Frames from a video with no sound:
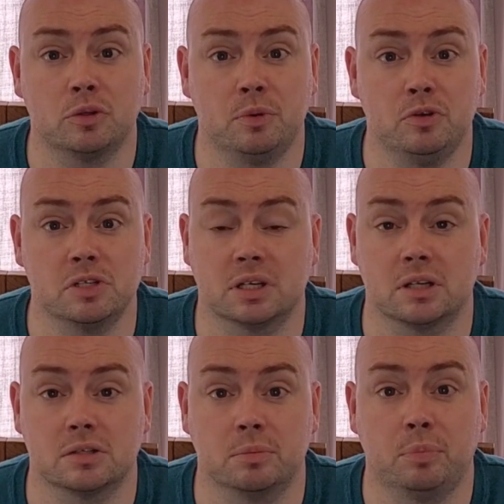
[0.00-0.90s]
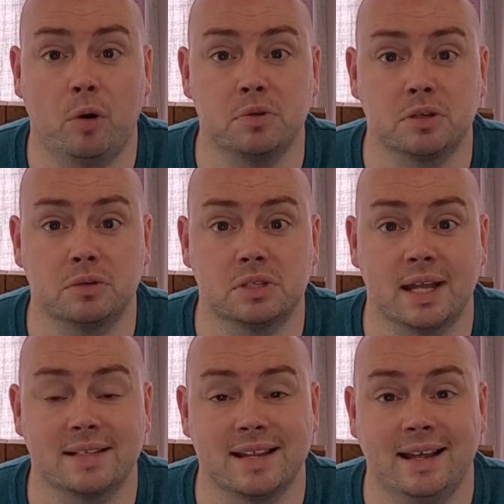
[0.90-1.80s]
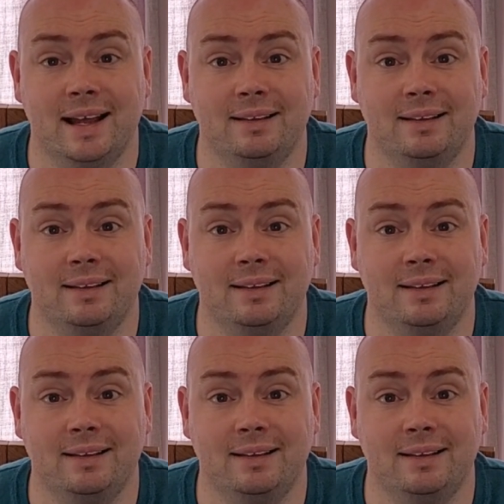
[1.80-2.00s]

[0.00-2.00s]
to be using is some popsicle sticks,